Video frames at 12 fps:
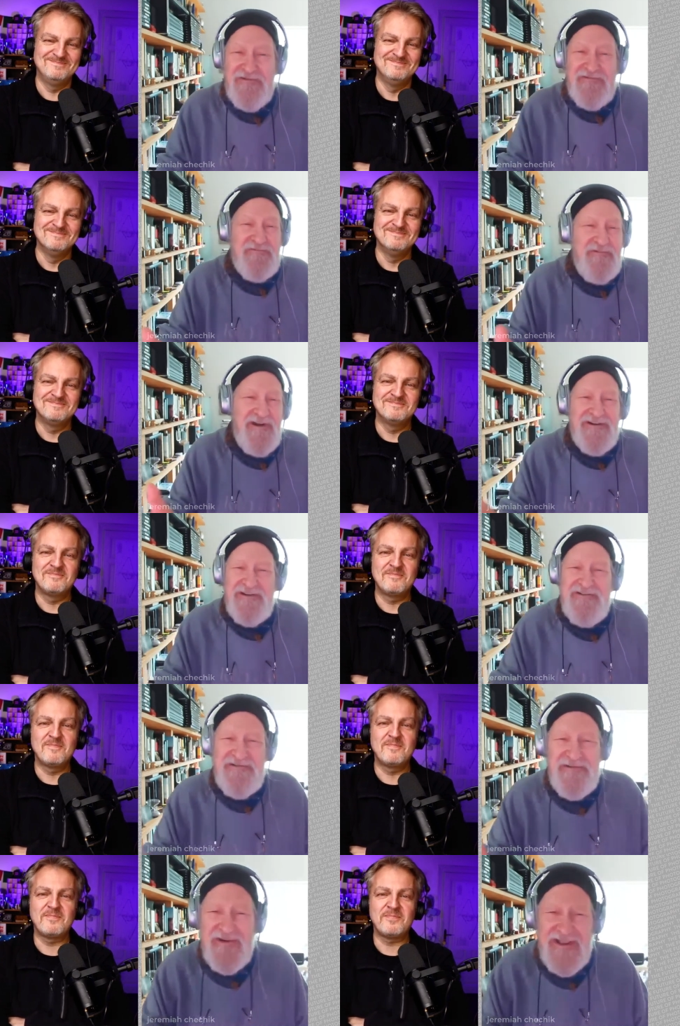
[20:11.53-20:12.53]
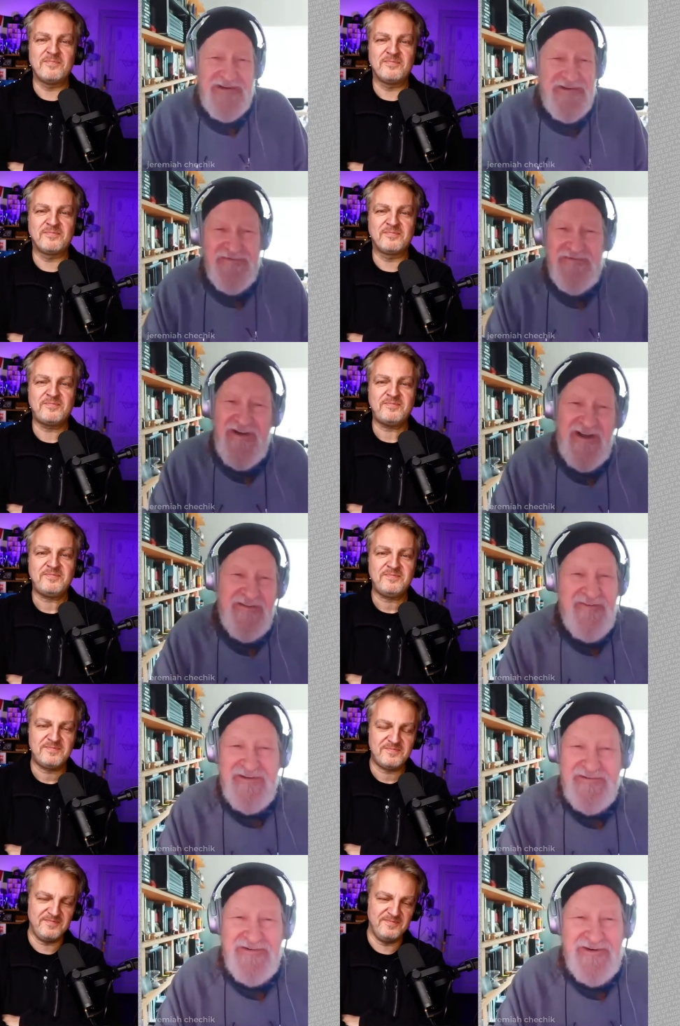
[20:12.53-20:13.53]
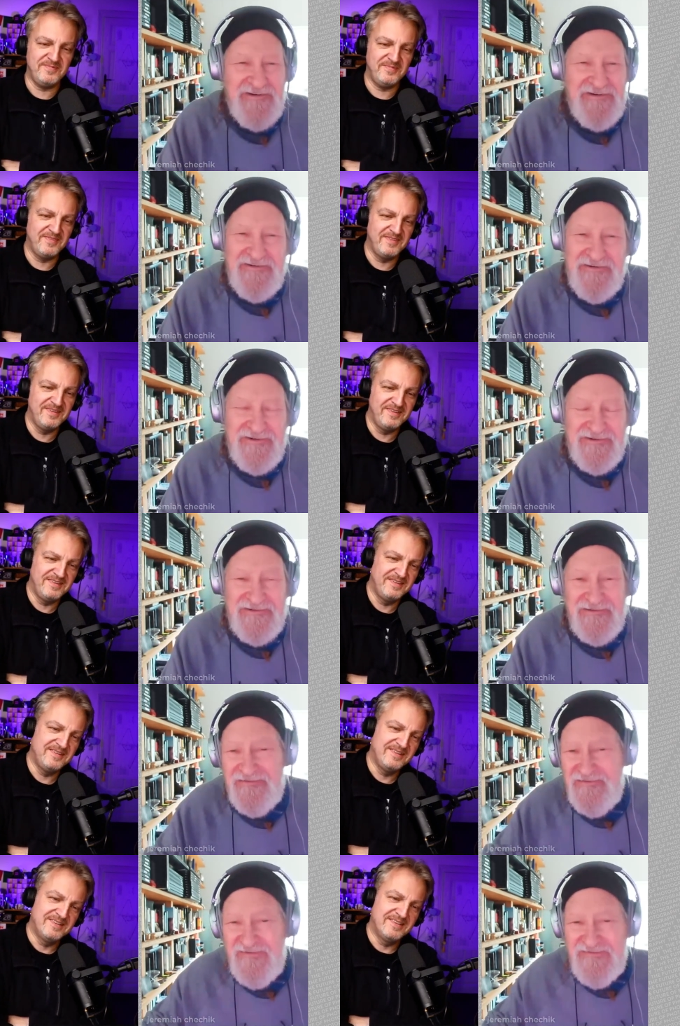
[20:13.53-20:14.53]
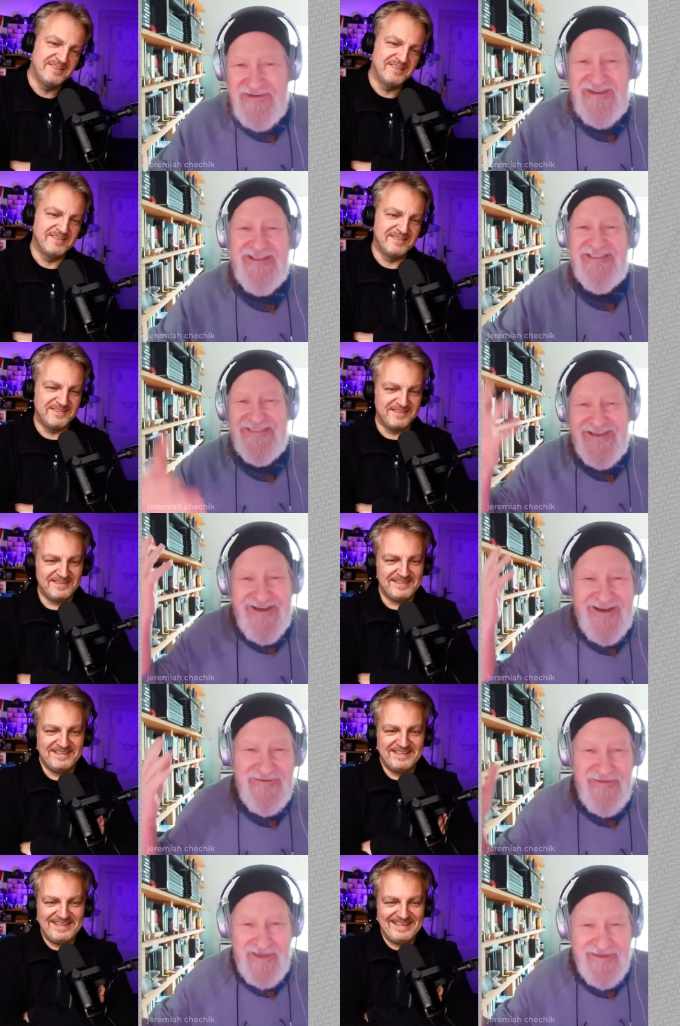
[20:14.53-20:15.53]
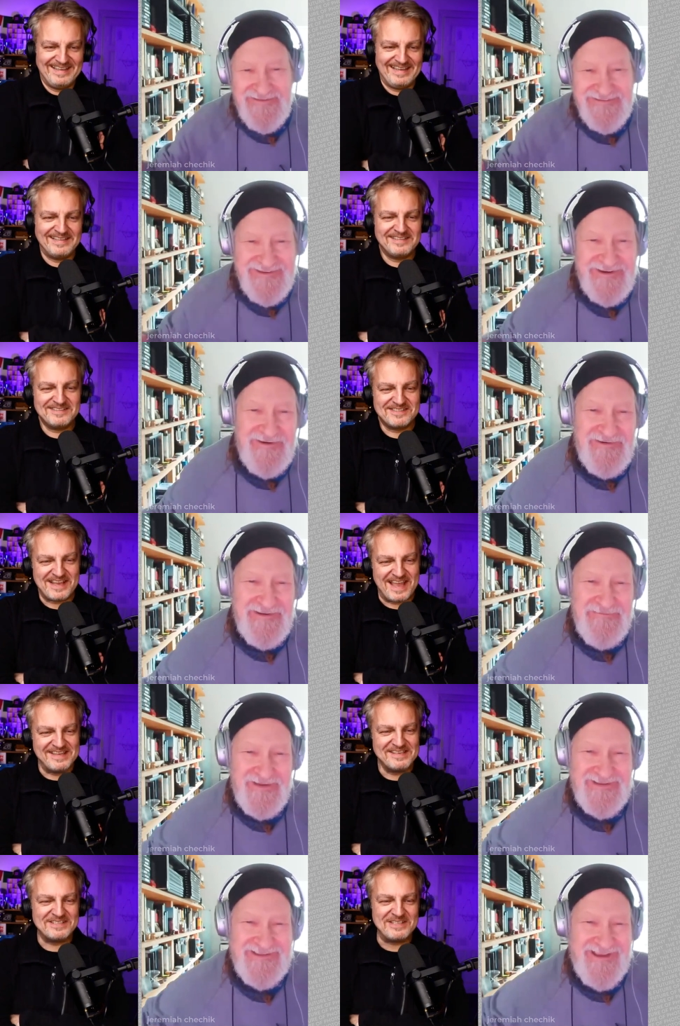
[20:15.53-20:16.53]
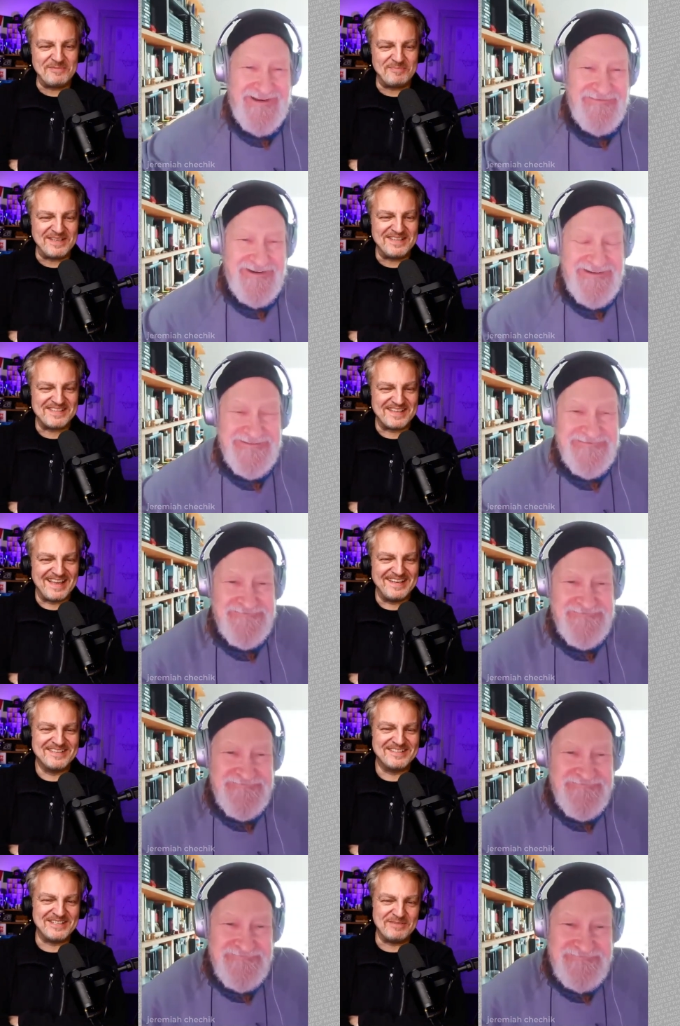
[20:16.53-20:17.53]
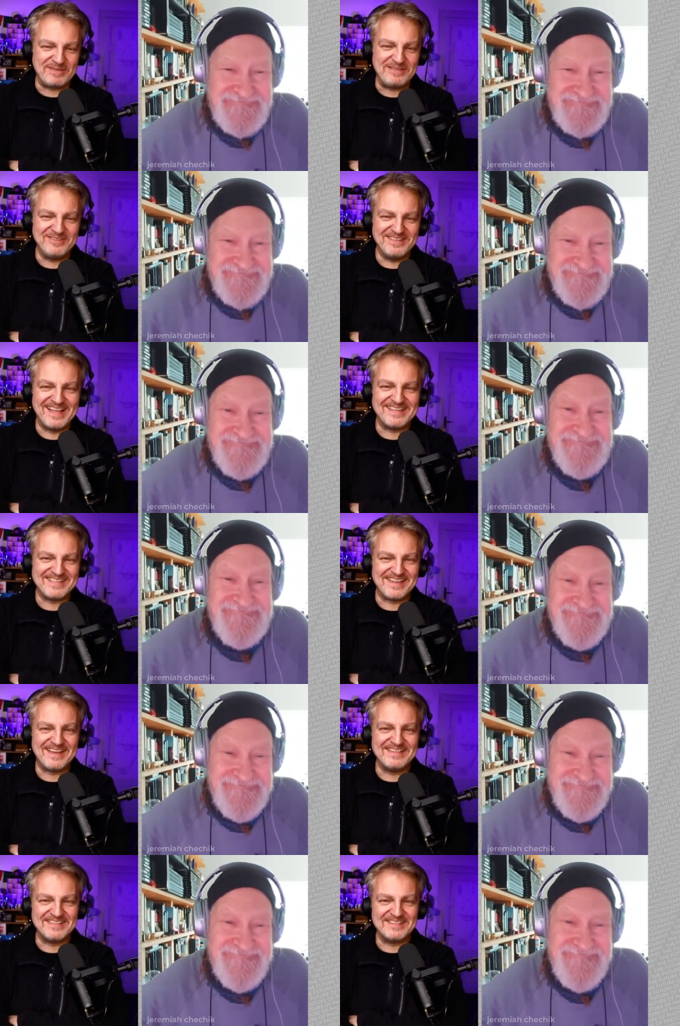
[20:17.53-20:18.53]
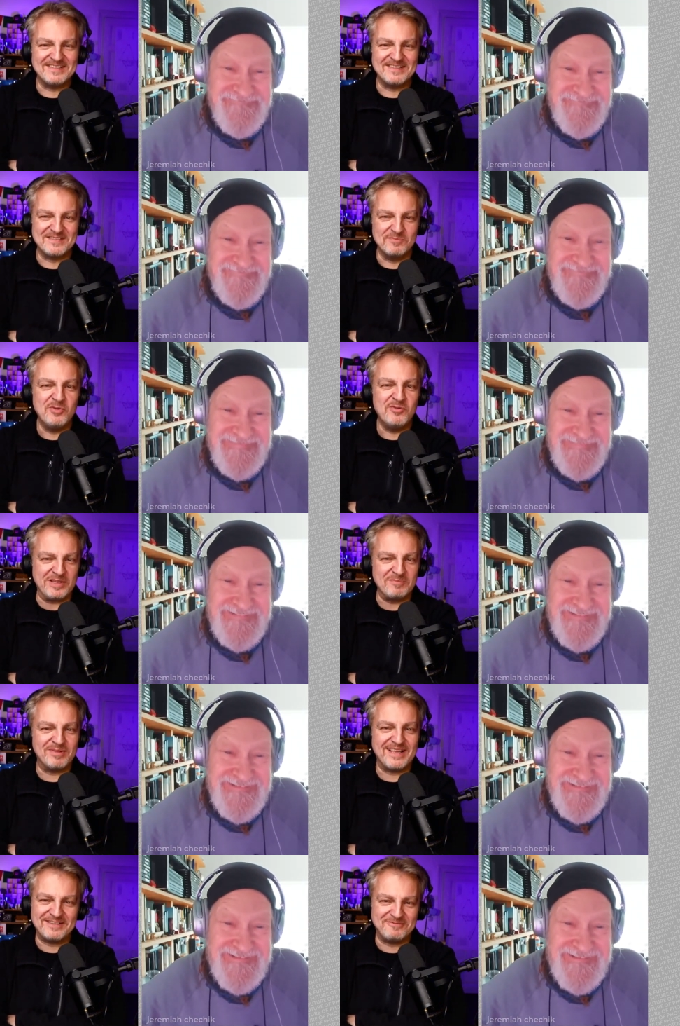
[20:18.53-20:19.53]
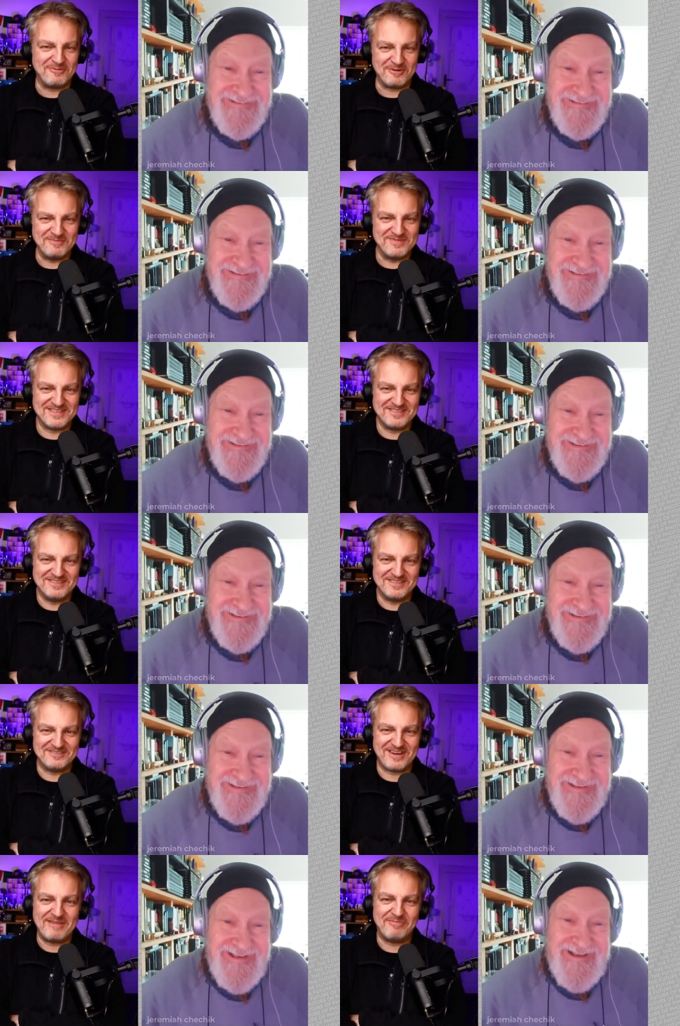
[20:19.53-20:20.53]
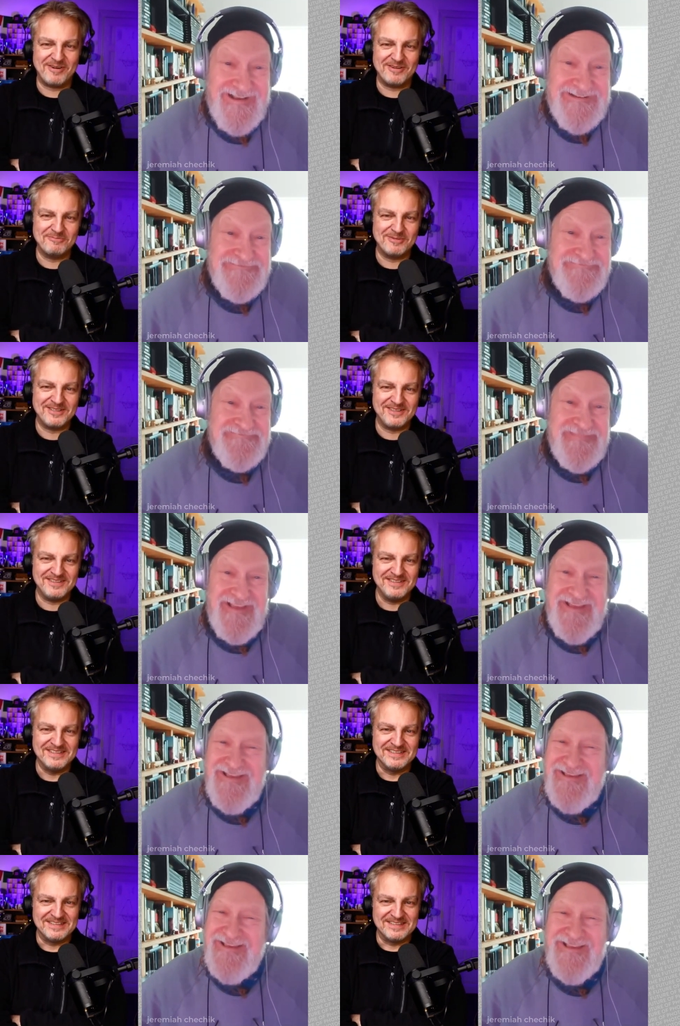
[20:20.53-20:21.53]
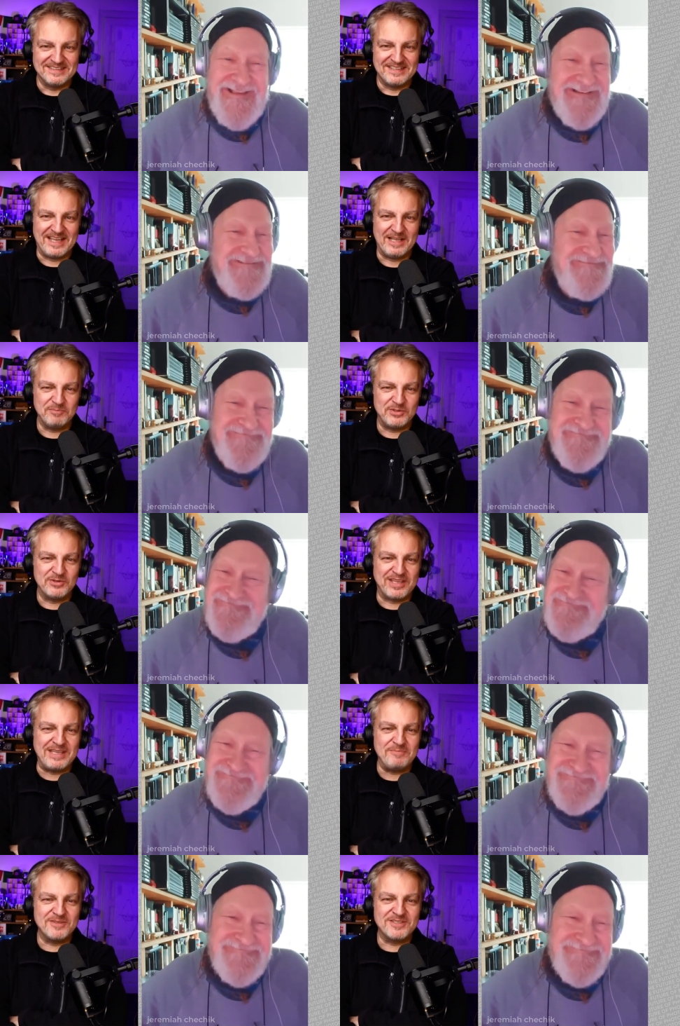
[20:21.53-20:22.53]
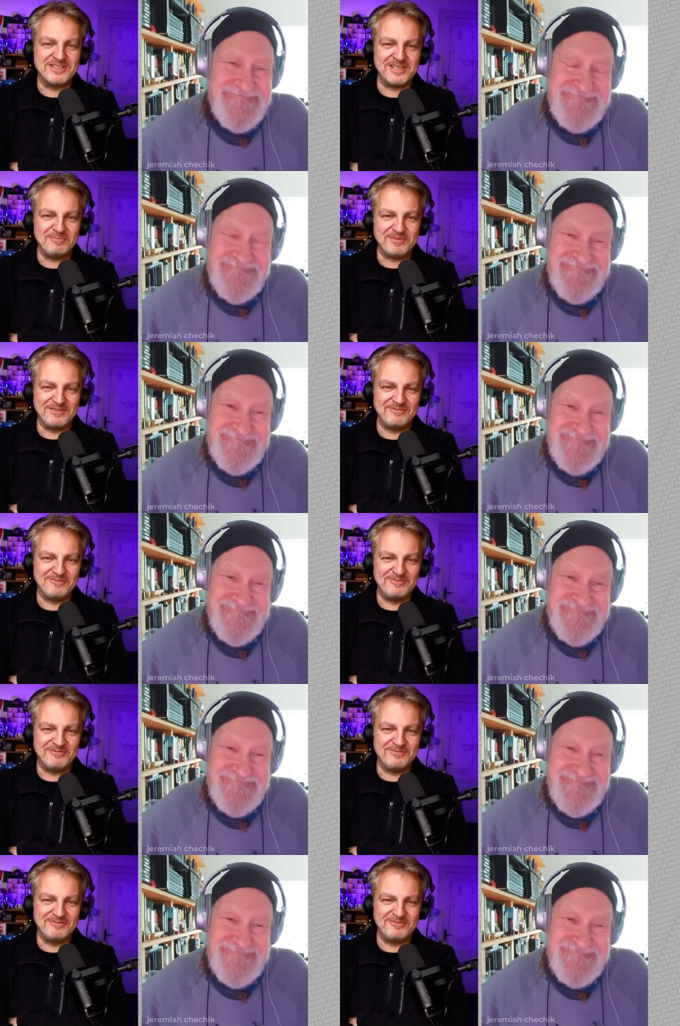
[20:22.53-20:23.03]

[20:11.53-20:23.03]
Speaker 1: I was rarely shooting under 500 or, or 250th. Uh, uh and know, a, and a ship is
Speaker 2: and a ship even that size is a moving platform, so the tripod will help you keep the ship